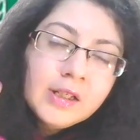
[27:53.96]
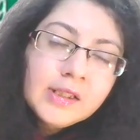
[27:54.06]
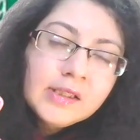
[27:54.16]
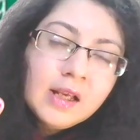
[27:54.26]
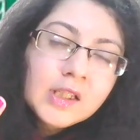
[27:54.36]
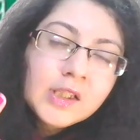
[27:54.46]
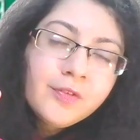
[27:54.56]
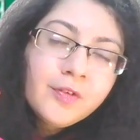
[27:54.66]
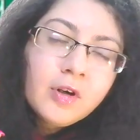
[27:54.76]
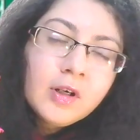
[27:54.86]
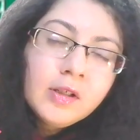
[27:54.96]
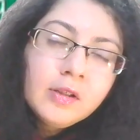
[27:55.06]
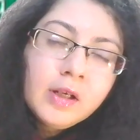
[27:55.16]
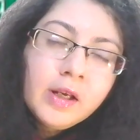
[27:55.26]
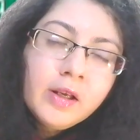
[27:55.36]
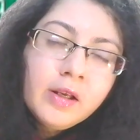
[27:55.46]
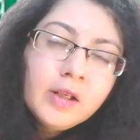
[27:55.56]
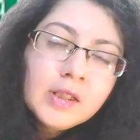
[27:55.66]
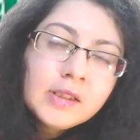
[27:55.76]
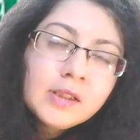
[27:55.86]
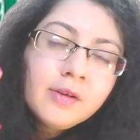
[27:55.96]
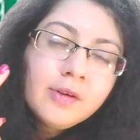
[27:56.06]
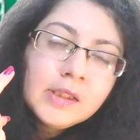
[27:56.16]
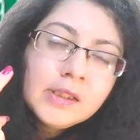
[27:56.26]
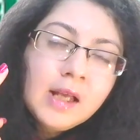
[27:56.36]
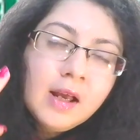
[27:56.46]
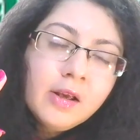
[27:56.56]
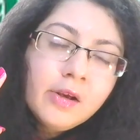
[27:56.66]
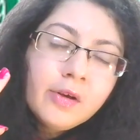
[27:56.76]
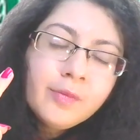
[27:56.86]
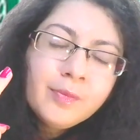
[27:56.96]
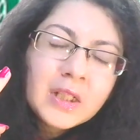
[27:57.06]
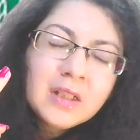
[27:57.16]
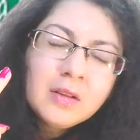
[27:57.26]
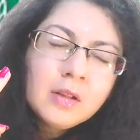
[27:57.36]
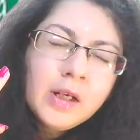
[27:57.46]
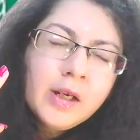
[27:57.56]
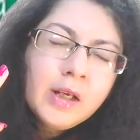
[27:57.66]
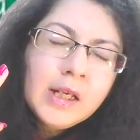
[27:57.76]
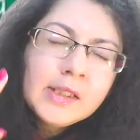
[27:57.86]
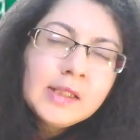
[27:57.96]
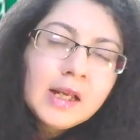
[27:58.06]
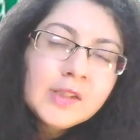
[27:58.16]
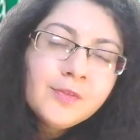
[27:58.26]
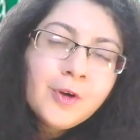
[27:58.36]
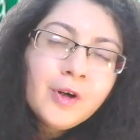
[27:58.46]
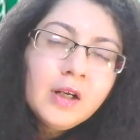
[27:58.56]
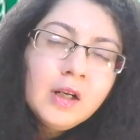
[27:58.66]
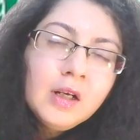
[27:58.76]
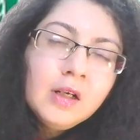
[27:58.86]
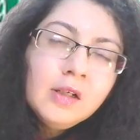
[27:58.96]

S stands for lis, sta- uh, S stands for